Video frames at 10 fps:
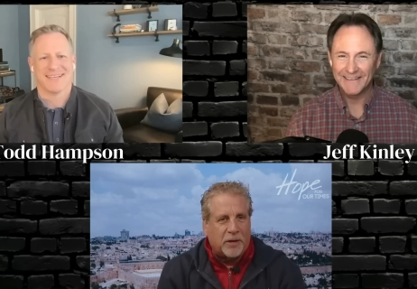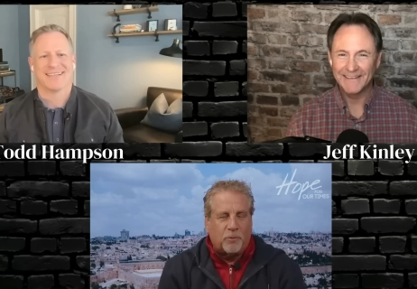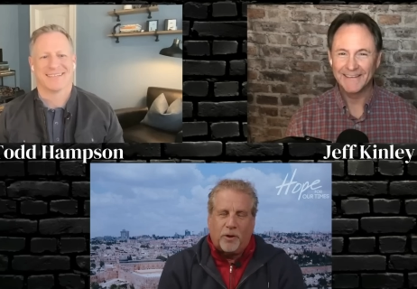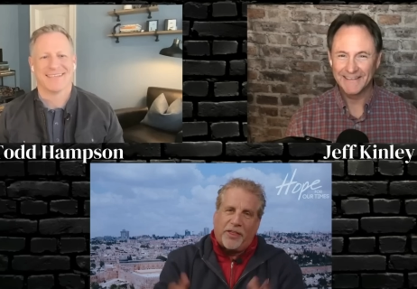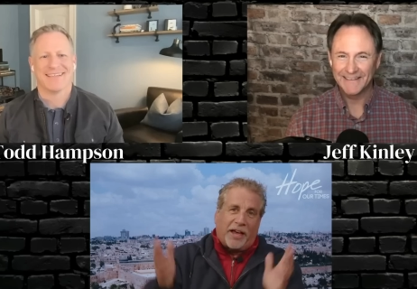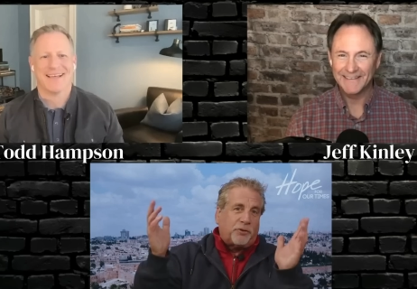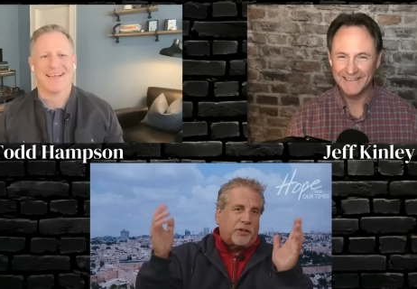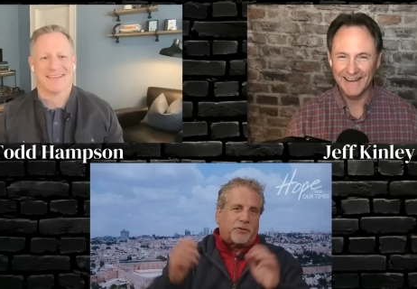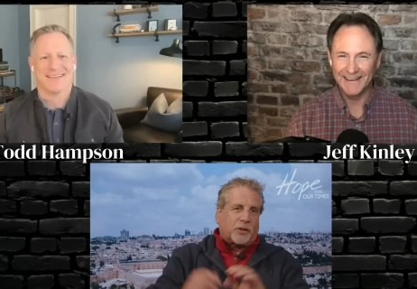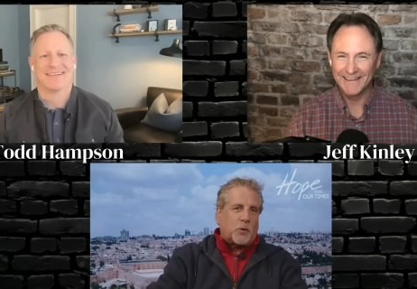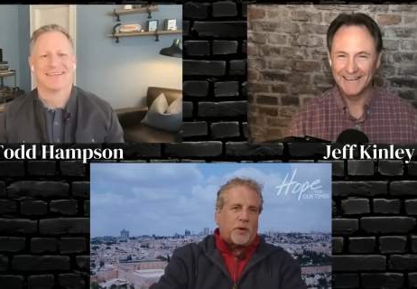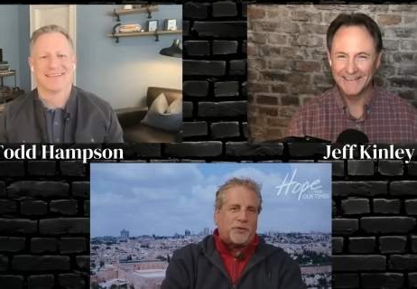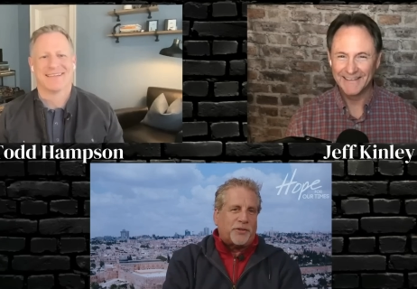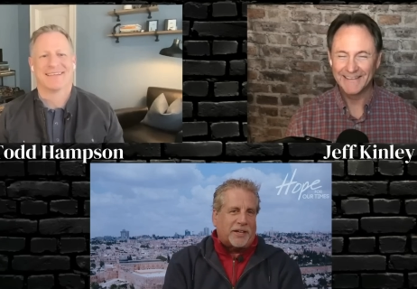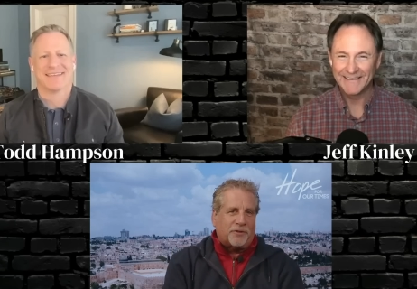Speaker 1: Well, that's yeah. just a
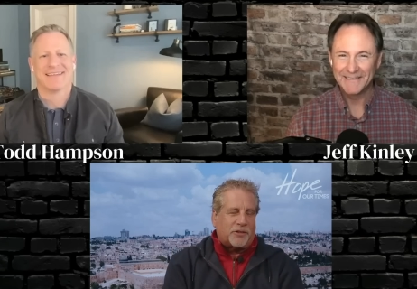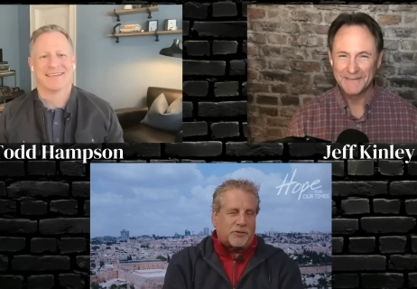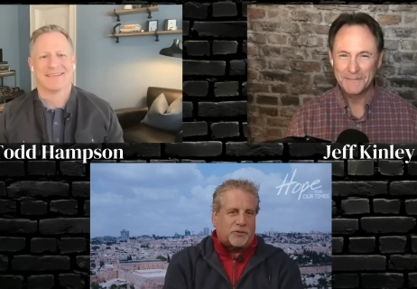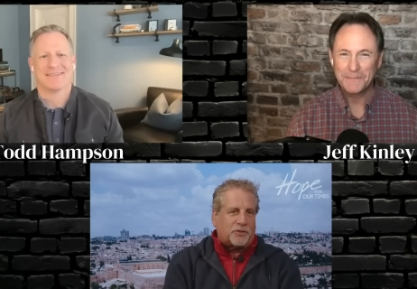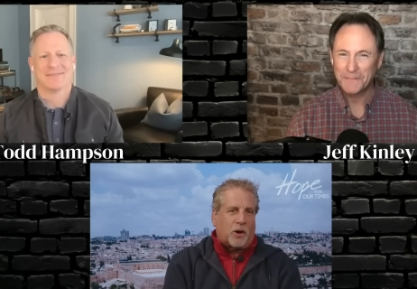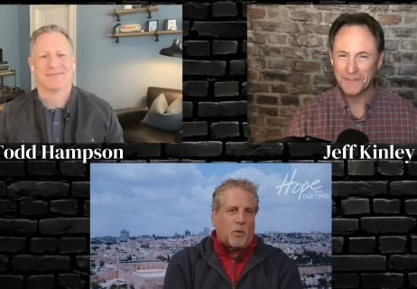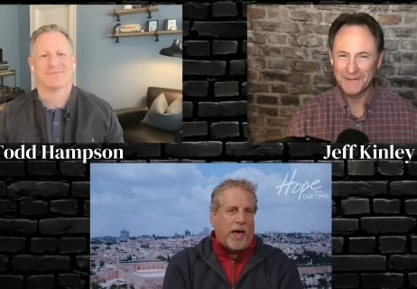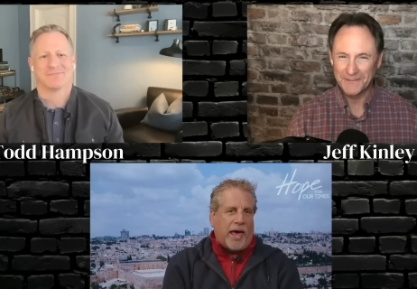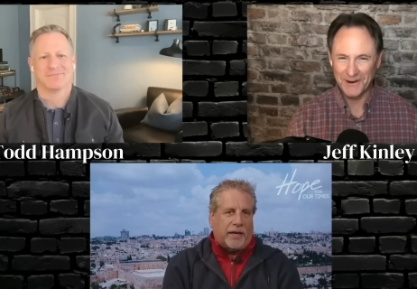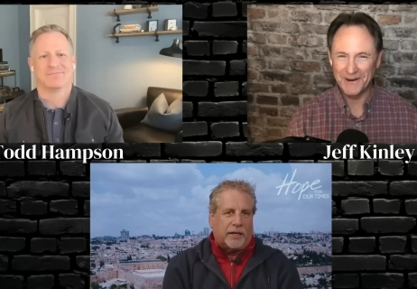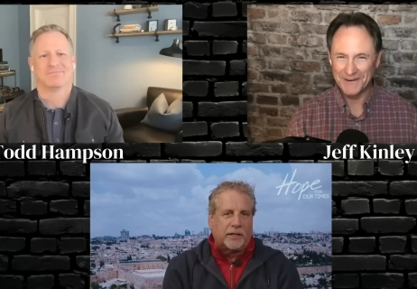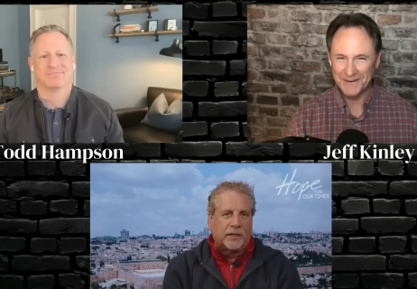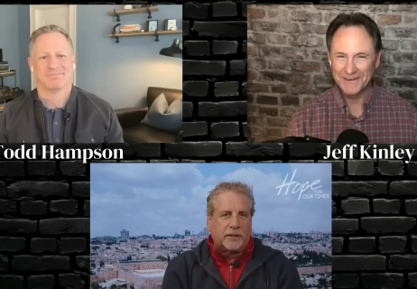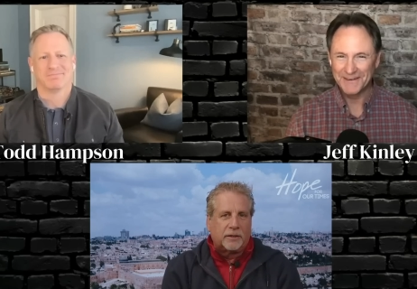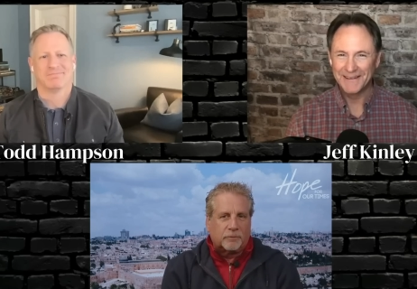coincidence. There's just no way.
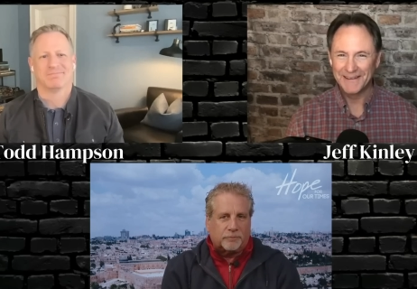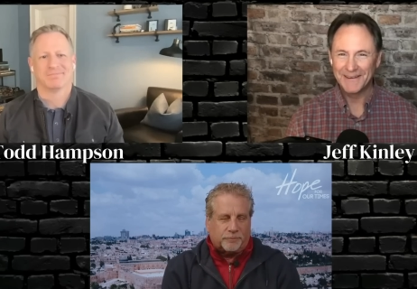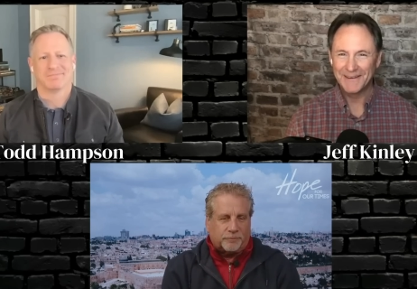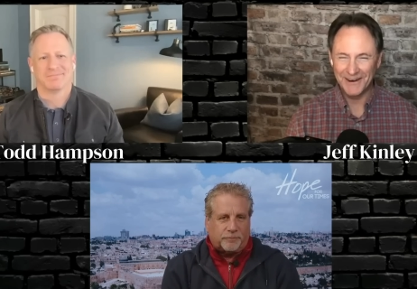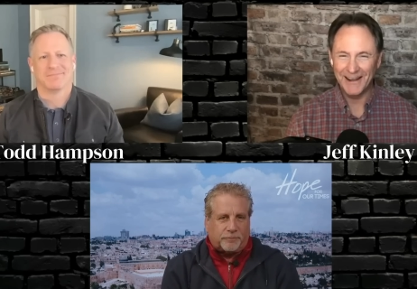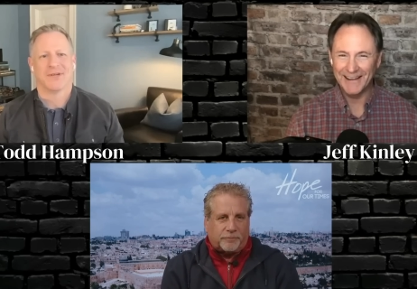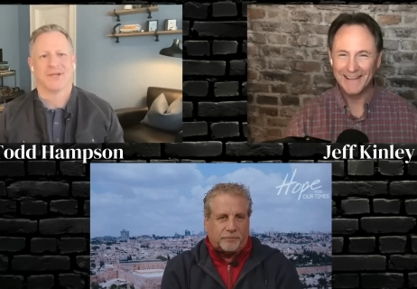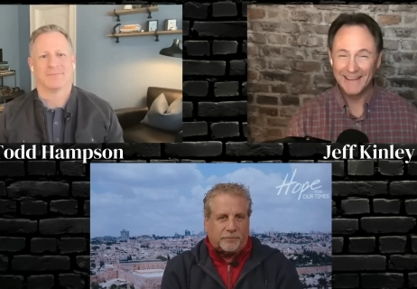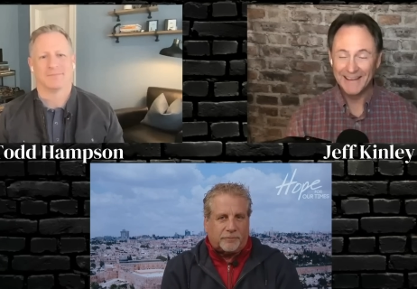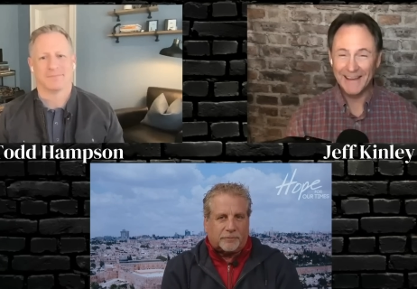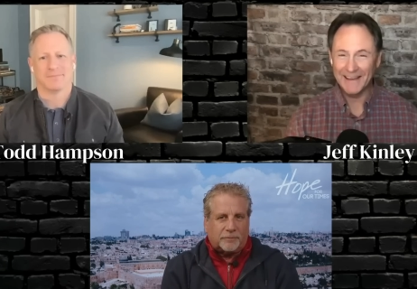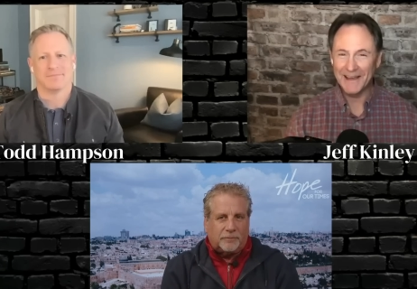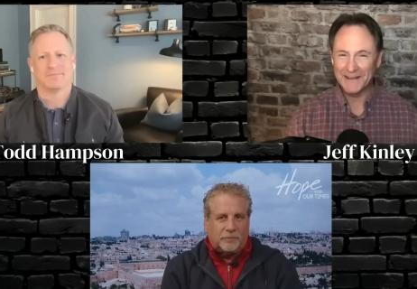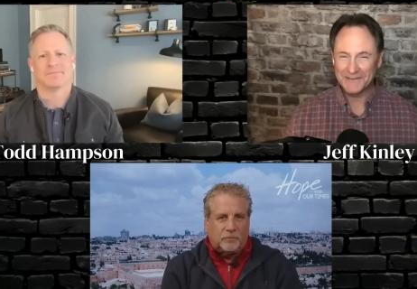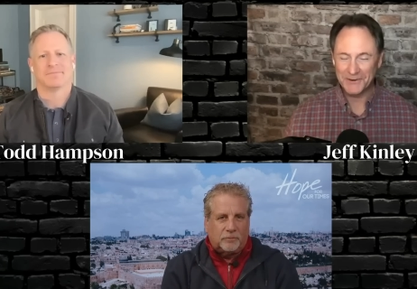
Speaker 2: Right. Yeah. Yeah.
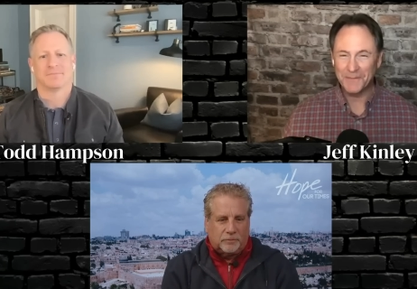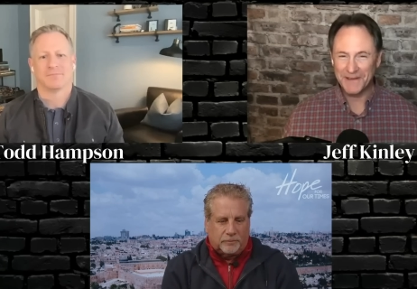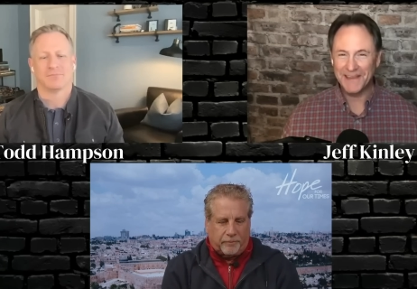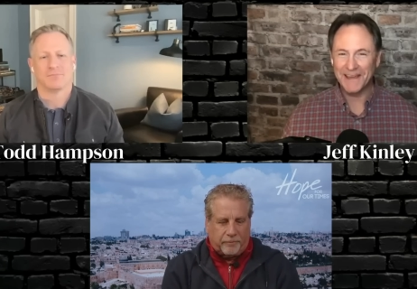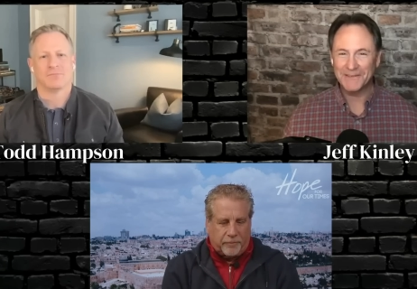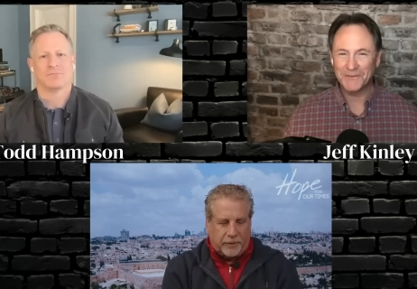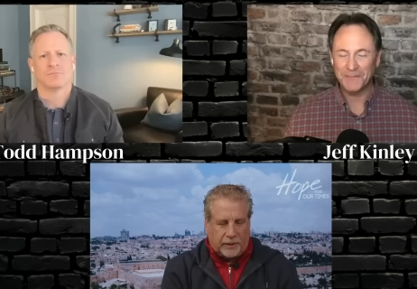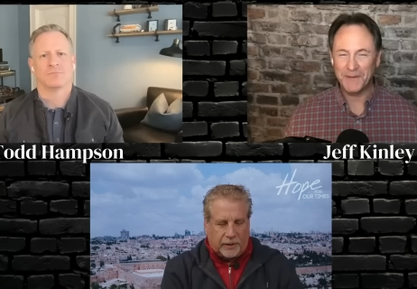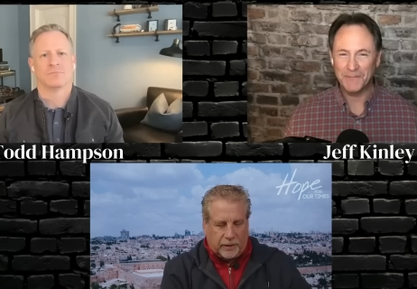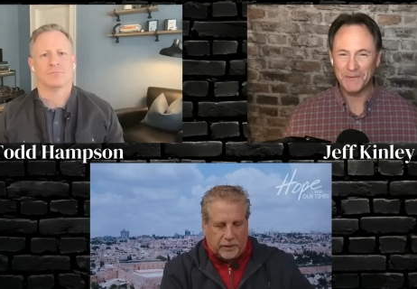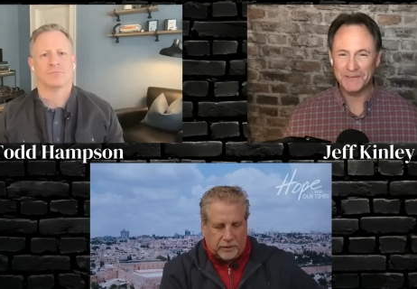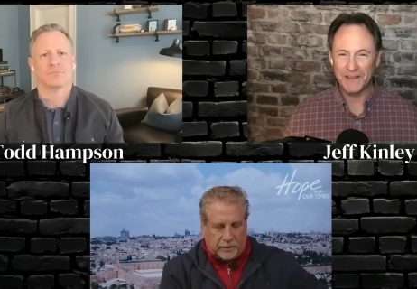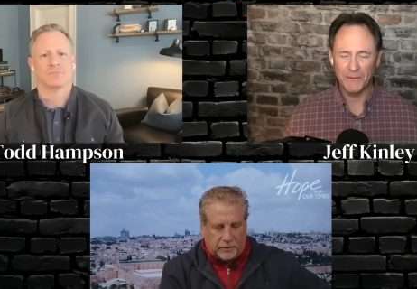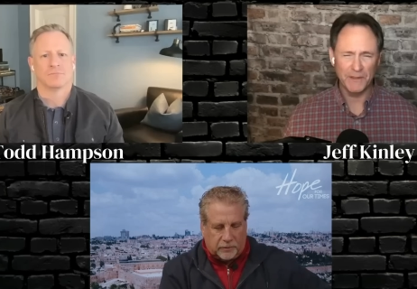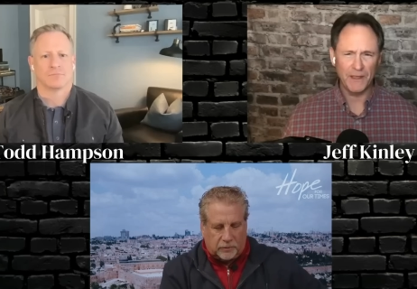It sort of begins with people saying,
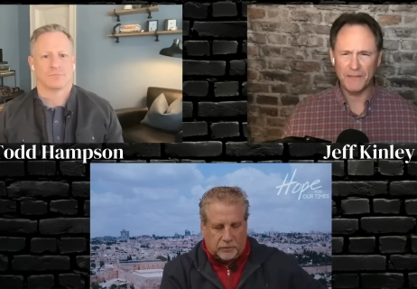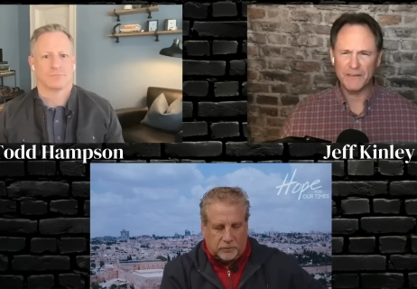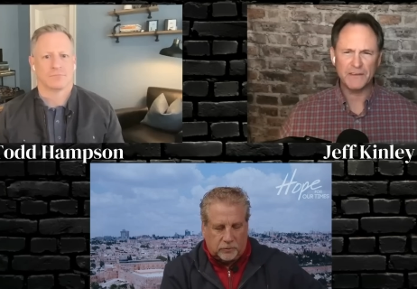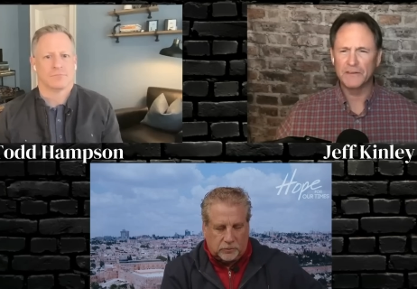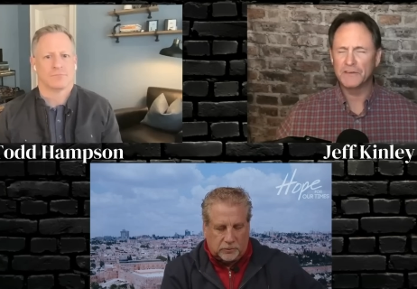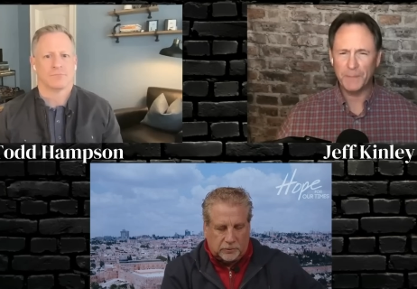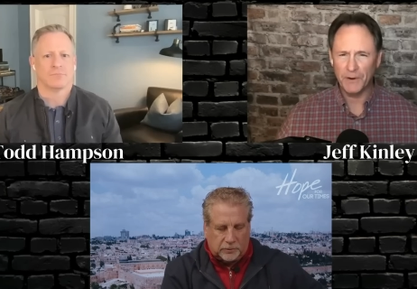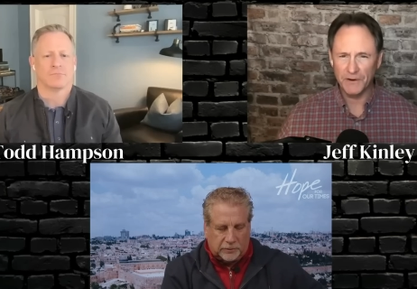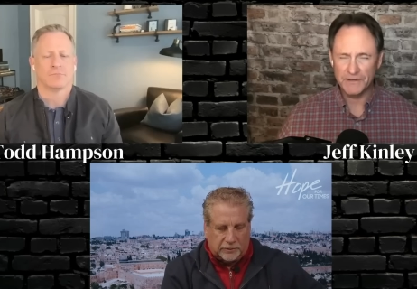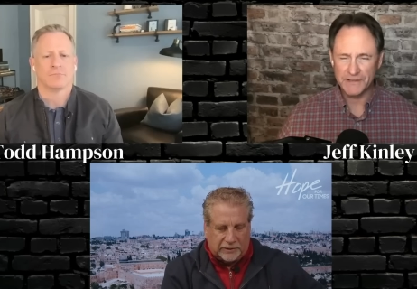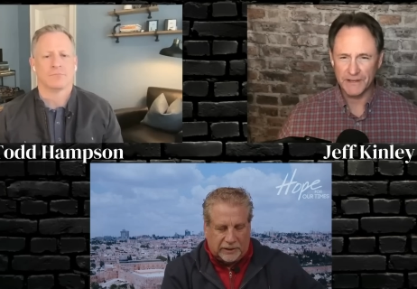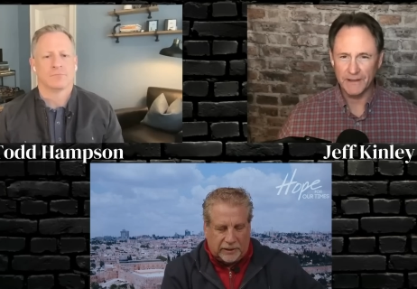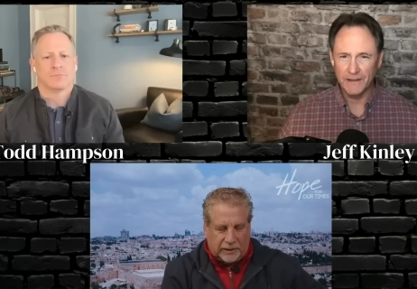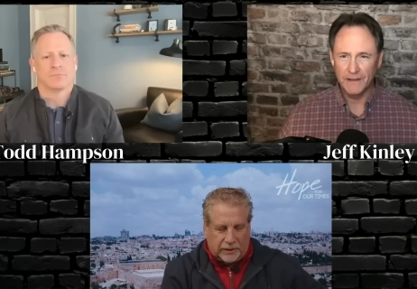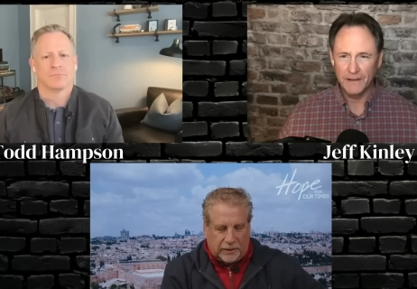well, that, that's conspiracy.
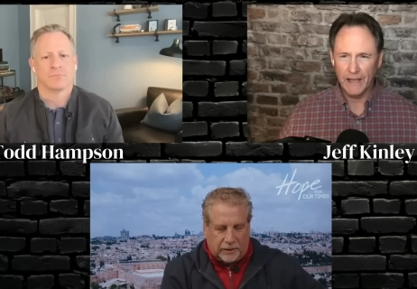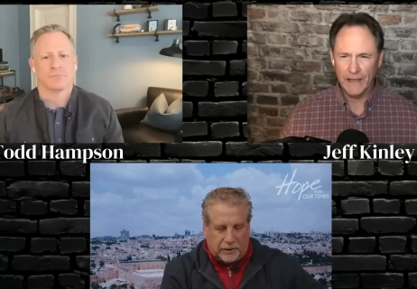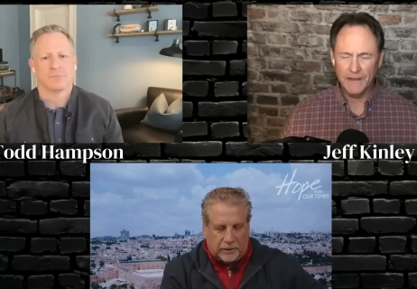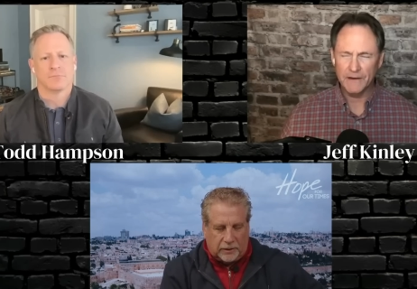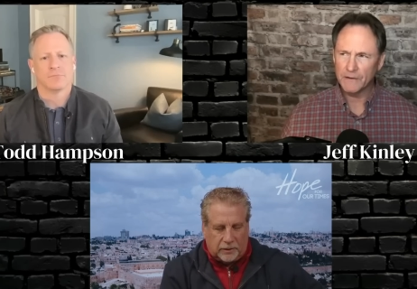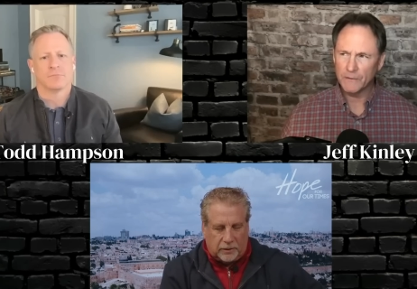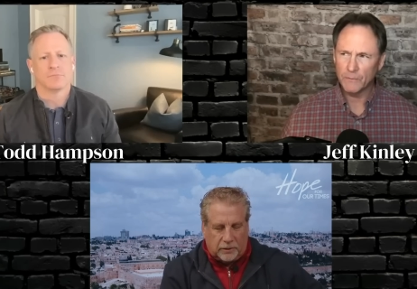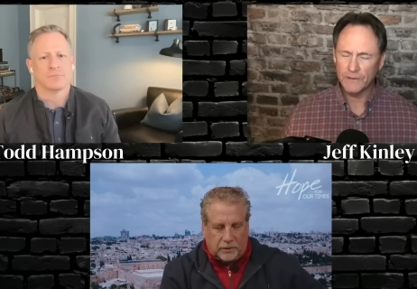And then when they